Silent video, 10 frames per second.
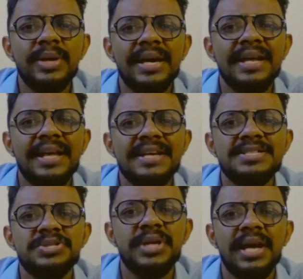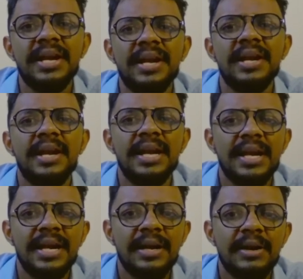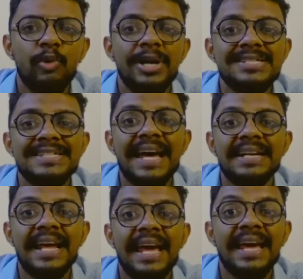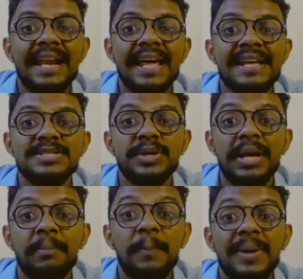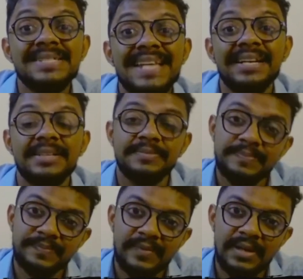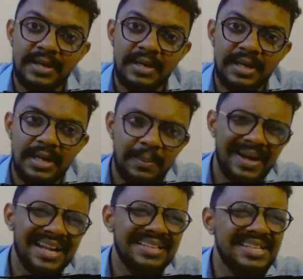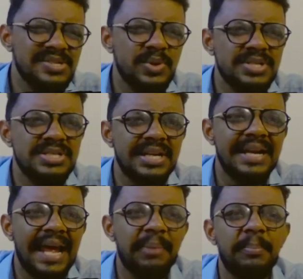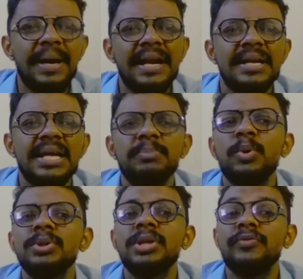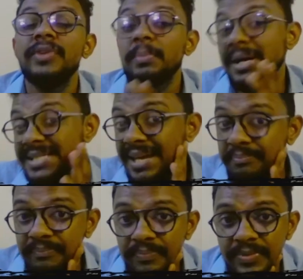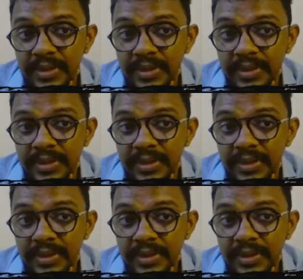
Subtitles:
a raised to n. What is that? A raised to m plus n. But in this question, m and n, both of them are same.